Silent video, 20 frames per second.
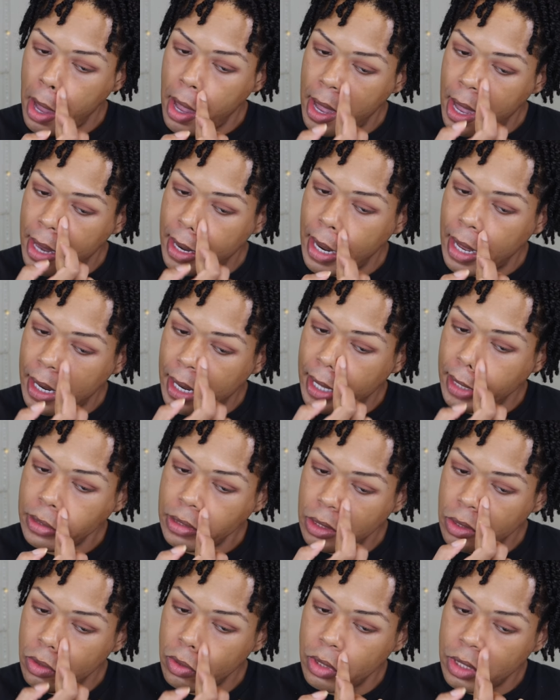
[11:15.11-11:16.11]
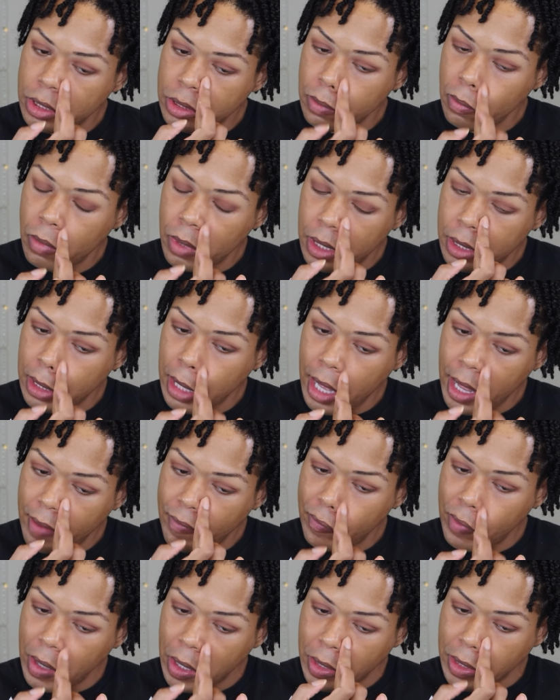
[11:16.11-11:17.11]
And I like to do this with
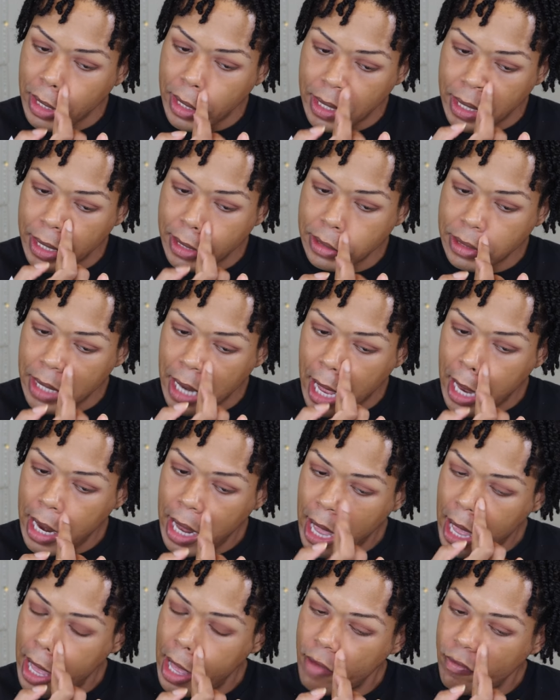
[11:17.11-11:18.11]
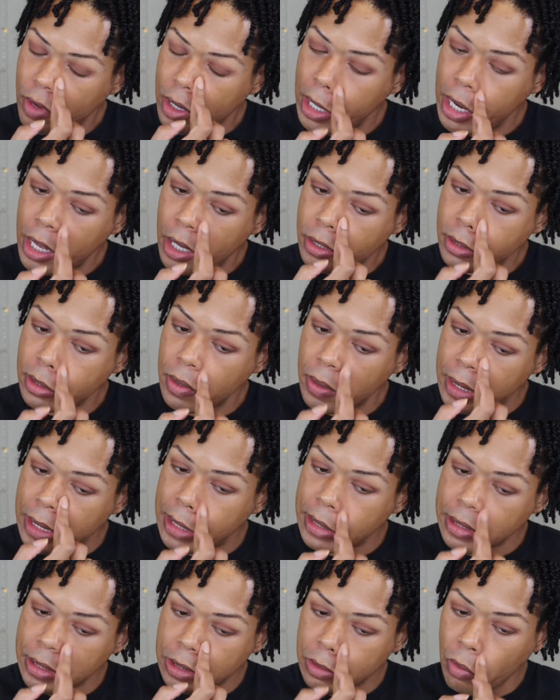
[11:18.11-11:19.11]
a finger that does not have a nail so it
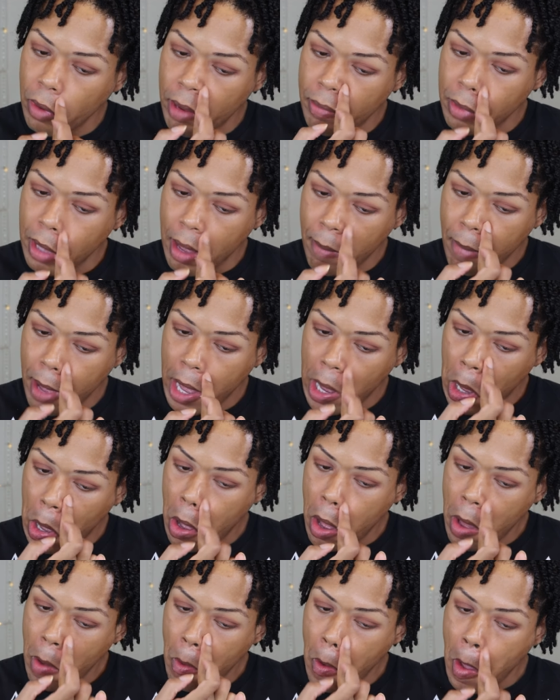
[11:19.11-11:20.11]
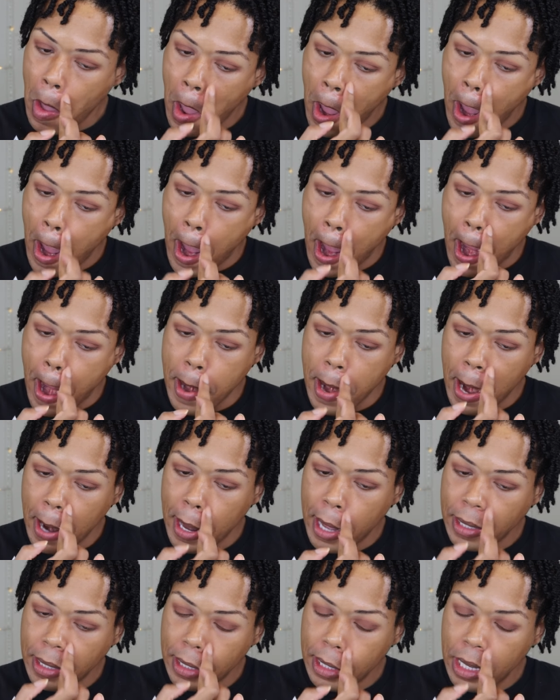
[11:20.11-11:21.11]
doesn't scrape that back off. And I
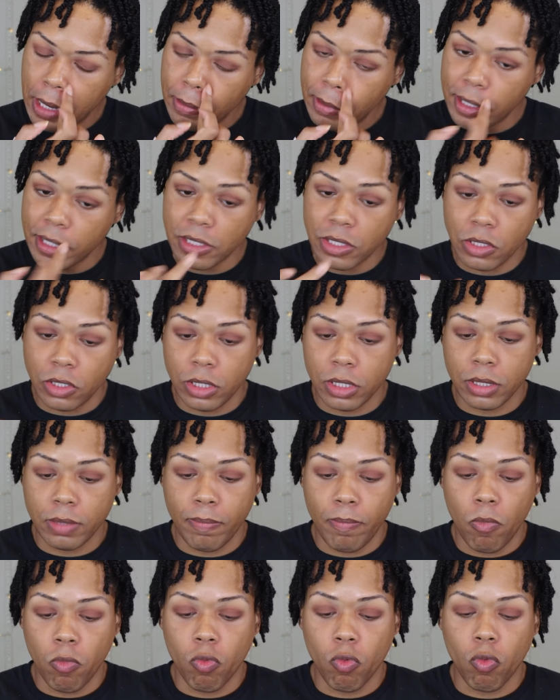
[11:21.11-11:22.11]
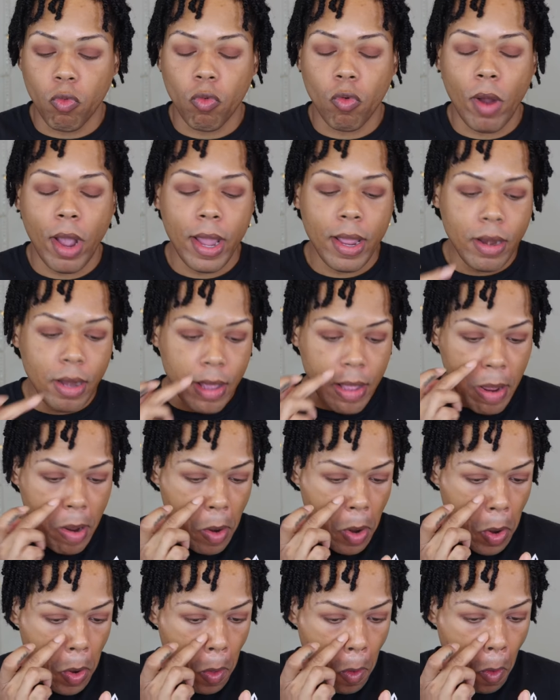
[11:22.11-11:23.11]
like to keep this just right
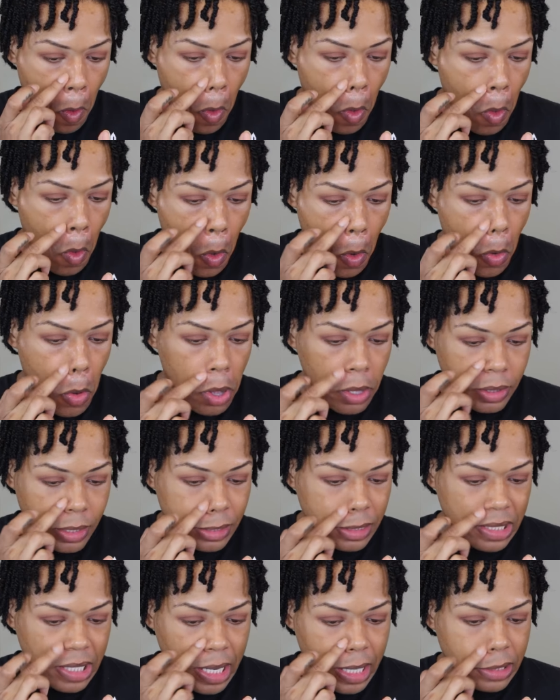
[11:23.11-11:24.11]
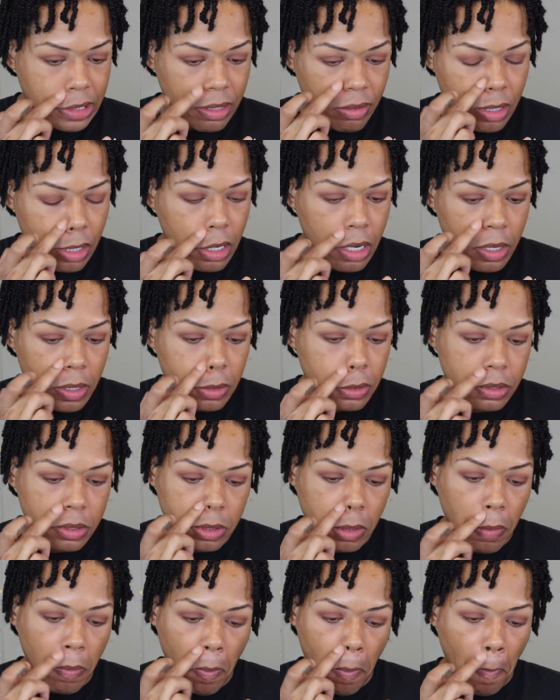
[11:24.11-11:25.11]
here on the sides of the
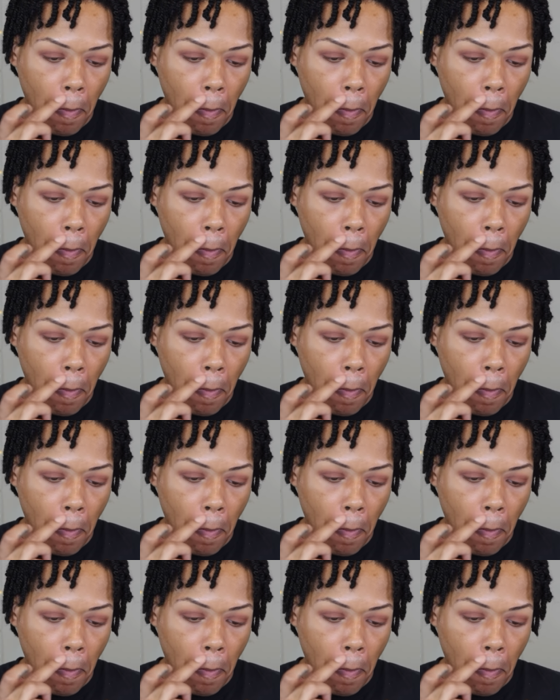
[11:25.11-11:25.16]
nose,